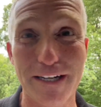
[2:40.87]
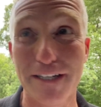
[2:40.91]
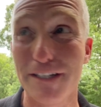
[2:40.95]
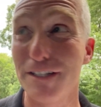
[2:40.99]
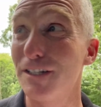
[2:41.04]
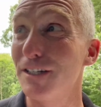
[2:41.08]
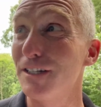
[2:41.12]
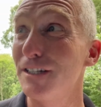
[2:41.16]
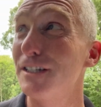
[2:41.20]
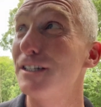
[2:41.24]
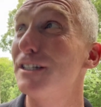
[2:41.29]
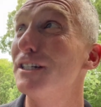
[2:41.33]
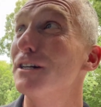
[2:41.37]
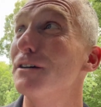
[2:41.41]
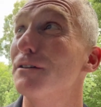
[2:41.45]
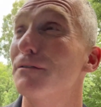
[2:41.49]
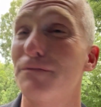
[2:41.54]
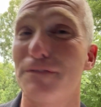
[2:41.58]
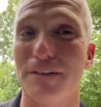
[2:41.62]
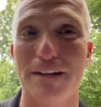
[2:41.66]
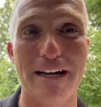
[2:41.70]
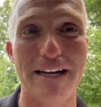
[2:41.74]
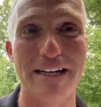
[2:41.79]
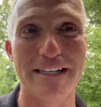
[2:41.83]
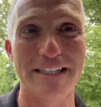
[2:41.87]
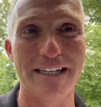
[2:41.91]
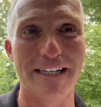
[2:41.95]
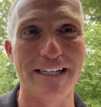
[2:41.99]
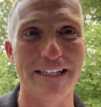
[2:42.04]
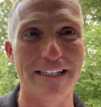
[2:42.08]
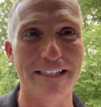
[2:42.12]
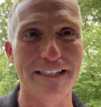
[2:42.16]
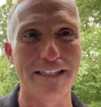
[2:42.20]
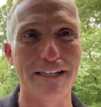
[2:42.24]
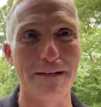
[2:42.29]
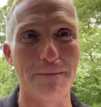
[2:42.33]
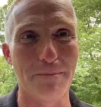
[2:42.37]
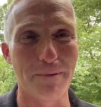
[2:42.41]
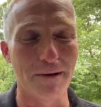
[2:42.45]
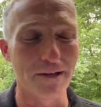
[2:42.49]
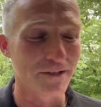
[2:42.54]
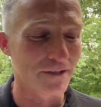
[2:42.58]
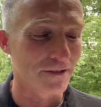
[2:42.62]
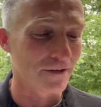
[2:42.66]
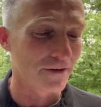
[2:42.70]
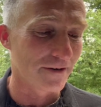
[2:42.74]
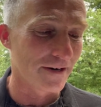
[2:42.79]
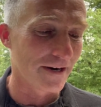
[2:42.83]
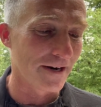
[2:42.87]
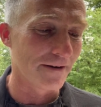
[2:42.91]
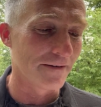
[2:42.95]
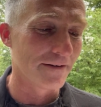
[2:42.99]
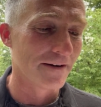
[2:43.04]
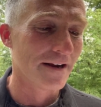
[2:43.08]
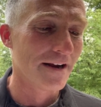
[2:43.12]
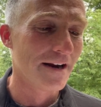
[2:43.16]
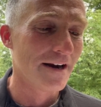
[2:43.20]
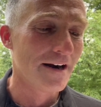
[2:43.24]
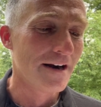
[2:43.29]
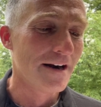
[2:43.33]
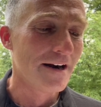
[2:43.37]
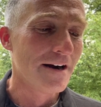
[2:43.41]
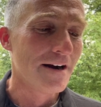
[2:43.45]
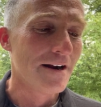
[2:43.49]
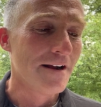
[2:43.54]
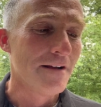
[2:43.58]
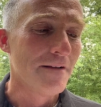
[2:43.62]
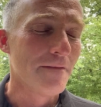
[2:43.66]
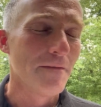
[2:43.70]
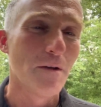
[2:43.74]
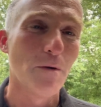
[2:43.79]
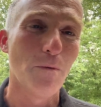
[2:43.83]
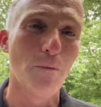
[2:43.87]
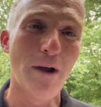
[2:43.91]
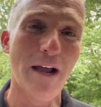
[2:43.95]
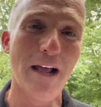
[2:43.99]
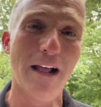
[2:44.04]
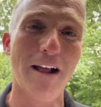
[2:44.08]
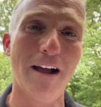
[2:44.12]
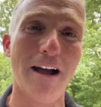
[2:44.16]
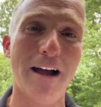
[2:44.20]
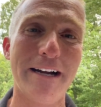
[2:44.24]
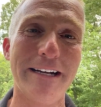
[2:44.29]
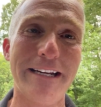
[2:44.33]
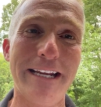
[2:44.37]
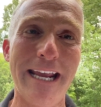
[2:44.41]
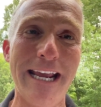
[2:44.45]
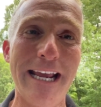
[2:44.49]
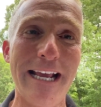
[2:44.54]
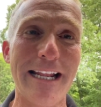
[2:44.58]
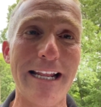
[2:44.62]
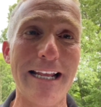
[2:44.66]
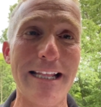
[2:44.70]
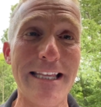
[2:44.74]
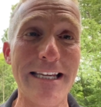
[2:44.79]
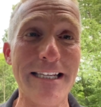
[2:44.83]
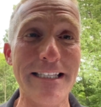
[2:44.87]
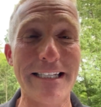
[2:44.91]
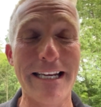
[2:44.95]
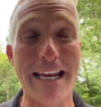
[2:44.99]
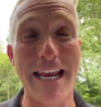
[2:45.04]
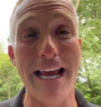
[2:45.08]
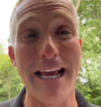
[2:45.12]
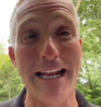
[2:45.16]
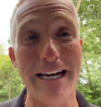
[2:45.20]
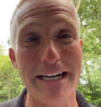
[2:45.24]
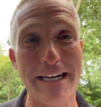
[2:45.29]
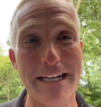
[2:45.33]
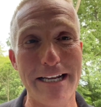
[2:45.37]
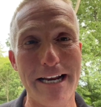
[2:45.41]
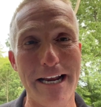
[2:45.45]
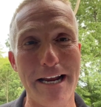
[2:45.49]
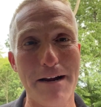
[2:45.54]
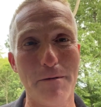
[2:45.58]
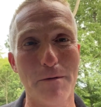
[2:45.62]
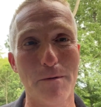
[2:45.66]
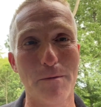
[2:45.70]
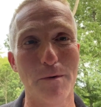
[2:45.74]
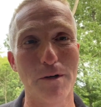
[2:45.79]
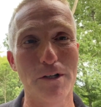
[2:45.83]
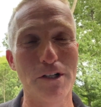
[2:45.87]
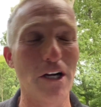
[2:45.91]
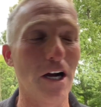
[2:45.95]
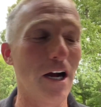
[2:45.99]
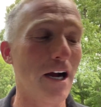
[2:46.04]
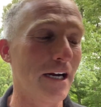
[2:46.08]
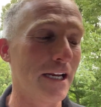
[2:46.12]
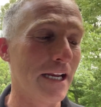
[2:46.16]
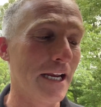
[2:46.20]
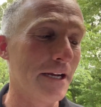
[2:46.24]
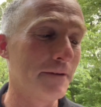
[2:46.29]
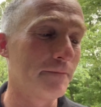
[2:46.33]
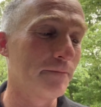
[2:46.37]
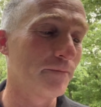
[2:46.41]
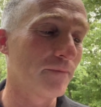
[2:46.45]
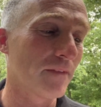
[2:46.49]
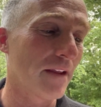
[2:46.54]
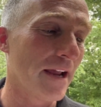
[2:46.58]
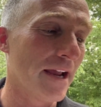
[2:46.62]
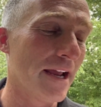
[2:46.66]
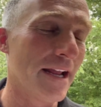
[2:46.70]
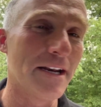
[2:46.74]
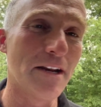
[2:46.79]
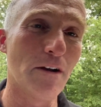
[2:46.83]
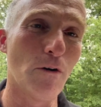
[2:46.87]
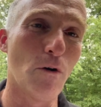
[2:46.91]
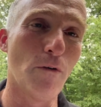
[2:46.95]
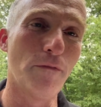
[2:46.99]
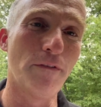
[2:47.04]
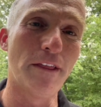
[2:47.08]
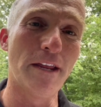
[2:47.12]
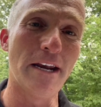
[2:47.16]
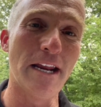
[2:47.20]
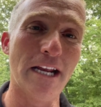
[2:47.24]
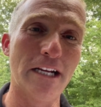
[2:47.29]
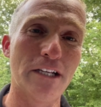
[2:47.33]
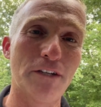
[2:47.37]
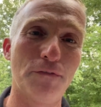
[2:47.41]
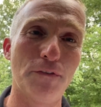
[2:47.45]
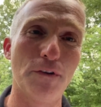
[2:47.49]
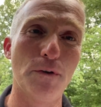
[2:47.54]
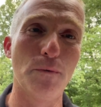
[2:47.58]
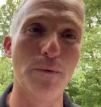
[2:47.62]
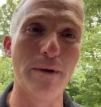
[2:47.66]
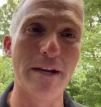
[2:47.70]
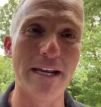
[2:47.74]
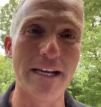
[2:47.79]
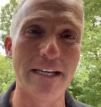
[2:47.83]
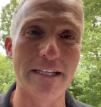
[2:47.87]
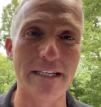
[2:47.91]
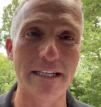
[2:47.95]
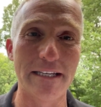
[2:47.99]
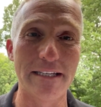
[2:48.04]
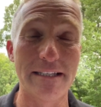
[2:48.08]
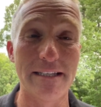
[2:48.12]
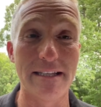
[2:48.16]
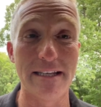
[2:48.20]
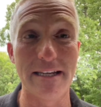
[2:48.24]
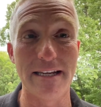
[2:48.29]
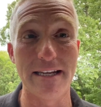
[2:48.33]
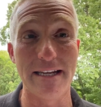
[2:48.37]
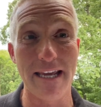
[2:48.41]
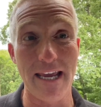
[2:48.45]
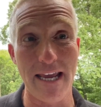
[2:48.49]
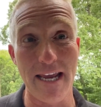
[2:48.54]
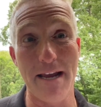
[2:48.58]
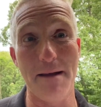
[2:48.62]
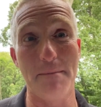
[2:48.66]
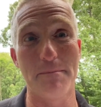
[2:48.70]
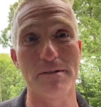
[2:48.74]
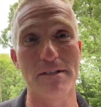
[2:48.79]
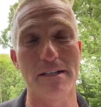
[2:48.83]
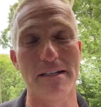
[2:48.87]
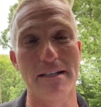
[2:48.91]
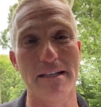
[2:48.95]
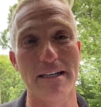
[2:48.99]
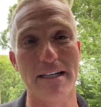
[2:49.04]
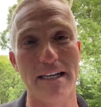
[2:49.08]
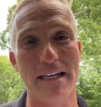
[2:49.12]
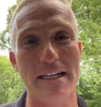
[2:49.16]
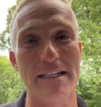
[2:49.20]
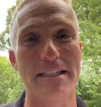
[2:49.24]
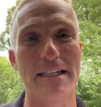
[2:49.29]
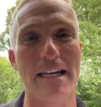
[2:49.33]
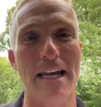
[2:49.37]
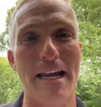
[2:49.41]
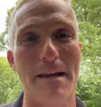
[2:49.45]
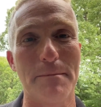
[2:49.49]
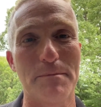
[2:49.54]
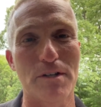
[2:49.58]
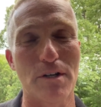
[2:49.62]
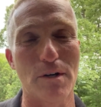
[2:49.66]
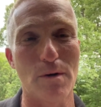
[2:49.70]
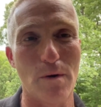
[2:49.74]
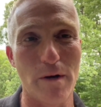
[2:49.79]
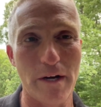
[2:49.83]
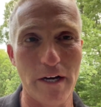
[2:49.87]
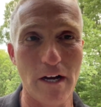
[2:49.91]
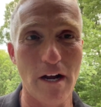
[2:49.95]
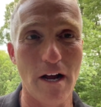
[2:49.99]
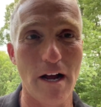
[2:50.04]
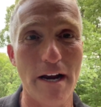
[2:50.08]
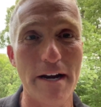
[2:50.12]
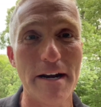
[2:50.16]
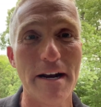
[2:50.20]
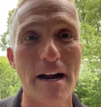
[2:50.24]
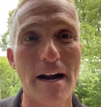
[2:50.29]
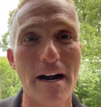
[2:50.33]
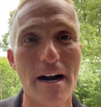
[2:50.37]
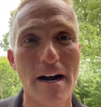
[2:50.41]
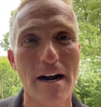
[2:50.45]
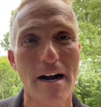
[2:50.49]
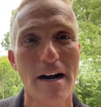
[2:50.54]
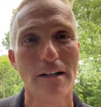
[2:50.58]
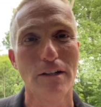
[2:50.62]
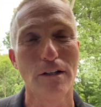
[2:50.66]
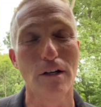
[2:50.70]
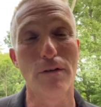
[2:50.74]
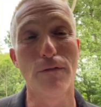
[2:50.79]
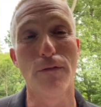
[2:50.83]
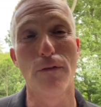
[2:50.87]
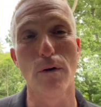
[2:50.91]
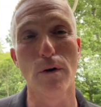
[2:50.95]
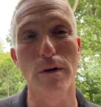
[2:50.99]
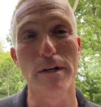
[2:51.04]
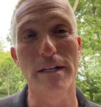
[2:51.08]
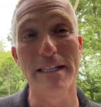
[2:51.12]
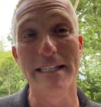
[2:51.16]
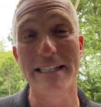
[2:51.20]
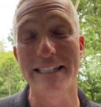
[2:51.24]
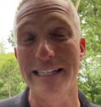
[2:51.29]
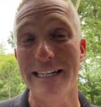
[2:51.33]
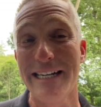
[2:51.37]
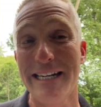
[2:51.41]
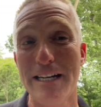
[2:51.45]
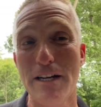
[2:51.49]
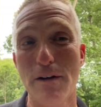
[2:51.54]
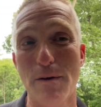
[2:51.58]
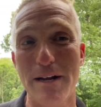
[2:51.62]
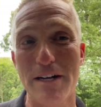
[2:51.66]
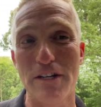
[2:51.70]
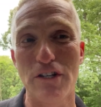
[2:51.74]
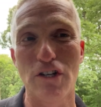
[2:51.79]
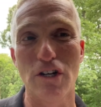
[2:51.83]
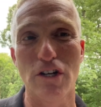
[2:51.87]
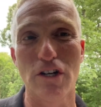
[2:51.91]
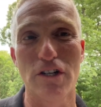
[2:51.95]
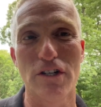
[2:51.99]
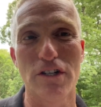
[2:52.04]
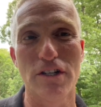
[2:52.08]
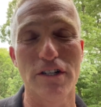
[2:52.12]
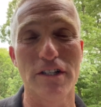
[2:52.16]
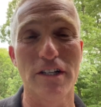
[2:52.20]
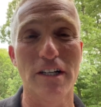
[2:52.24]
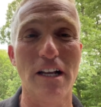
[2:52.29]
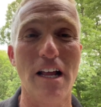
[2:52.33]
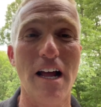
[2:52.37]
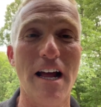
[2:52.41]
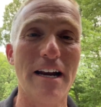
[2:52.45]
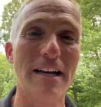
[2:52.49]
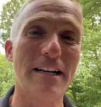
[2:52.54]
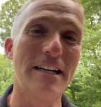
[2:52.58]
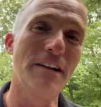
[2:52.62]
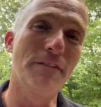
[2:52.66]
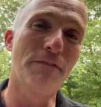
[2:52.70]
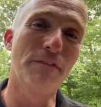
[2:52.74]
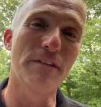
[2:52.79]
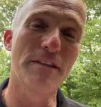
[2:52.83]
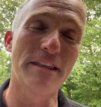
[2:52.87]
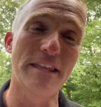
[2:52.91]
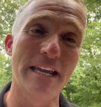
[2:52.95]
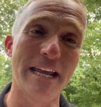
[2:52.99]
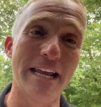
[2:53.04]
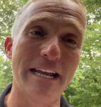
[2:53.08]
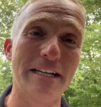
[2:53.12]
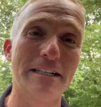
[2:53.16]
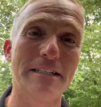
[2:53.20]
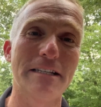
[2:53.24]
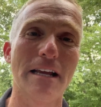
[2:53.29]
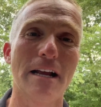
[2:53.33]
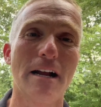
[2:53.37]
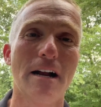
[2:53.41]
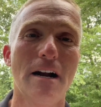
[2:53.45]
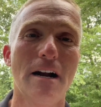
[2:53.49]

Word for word: It's just deer flies I can see buzzing around. Well, on Can- this is Canada Day when we're talking, and over the next few weeks, as the camps and the kids' camps are going on, look forward to seeing you at church. There's a lot of different things.